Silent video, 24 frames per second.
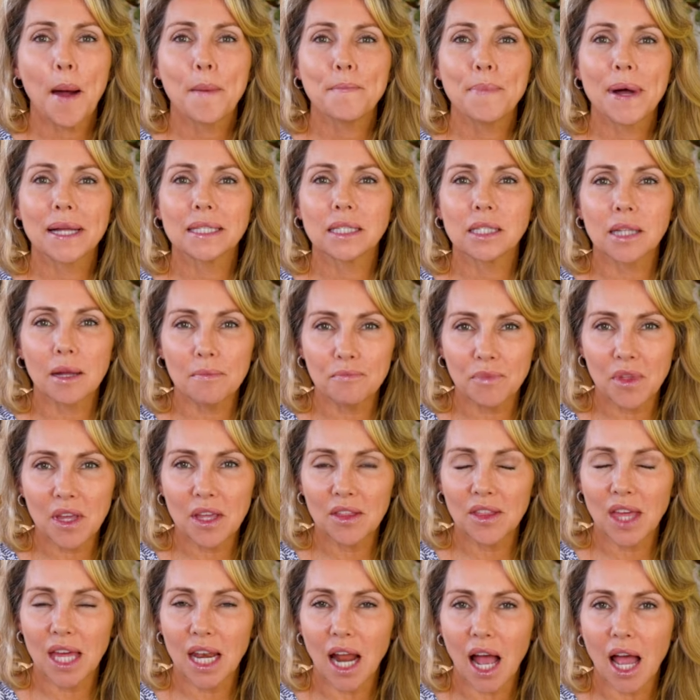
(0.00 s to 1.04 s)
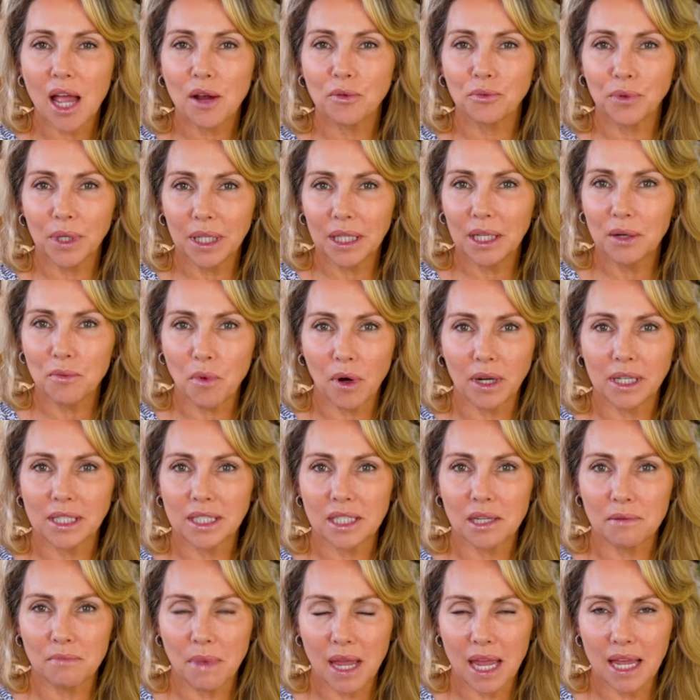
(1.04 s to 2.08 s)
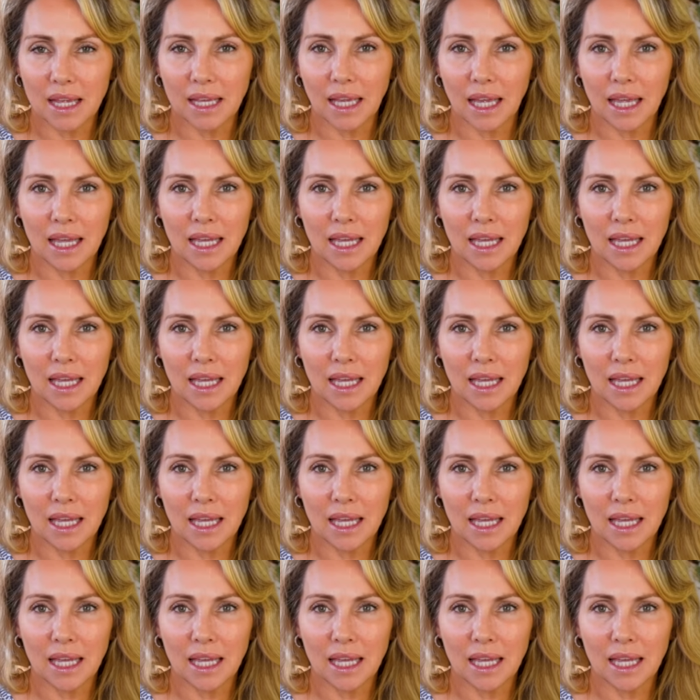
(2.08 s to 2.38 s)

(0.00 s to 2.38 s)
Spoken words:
But something that I really wanted to make